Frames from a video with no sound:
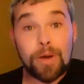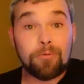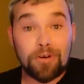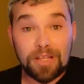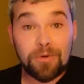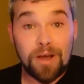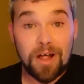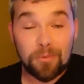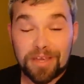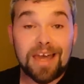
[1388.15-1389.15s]
went really
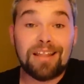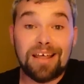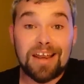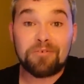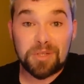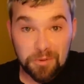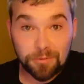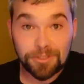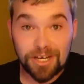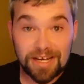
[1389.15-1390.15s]
well. We got a lot of really
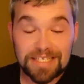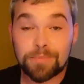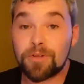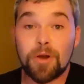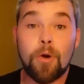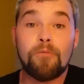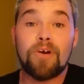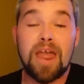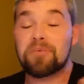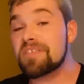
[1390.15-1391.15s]
cool shinies, and we'll go
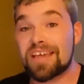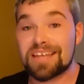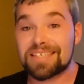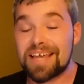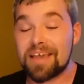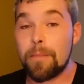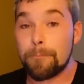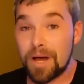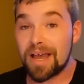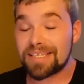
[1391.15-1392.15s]
over everything in a
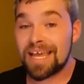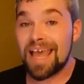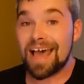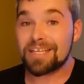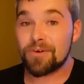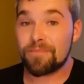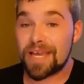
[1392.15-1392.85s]
second, but I do have